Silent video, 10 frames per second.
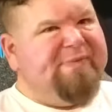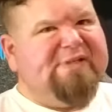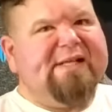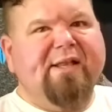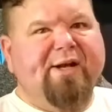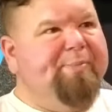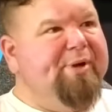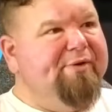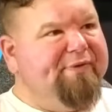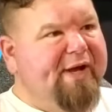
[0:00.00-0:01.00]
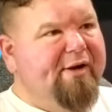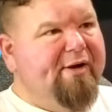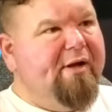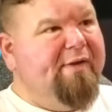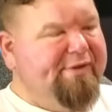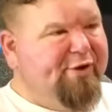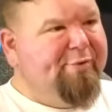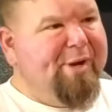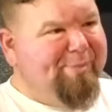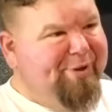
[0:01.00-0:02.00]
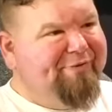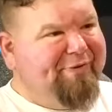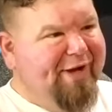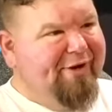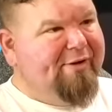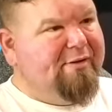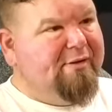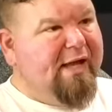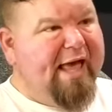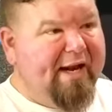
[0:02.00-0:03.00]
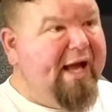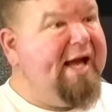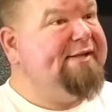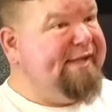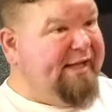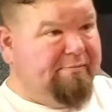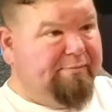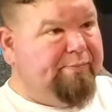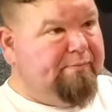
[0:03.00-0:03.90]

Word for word: sell an air purifier on the term air purifier at a high ticket